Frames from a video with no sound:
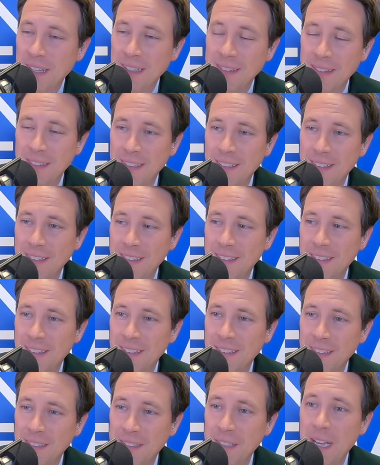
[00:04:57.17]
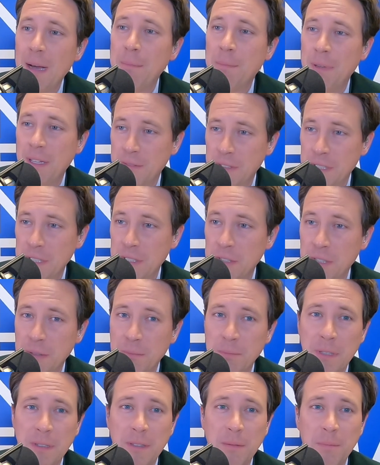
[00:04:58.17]
not the the top level
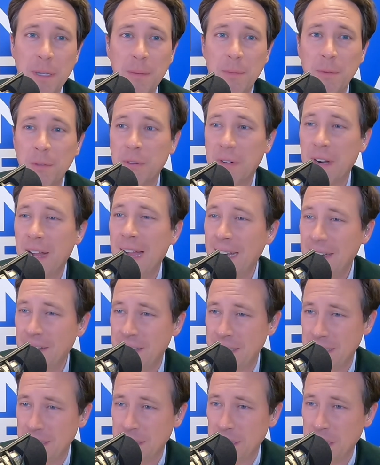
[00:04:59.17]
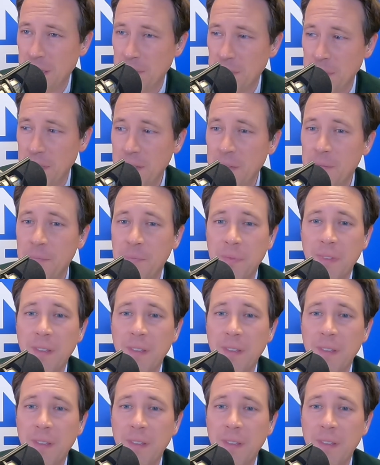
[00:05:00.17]
leadership, but the people who are hiring in the company,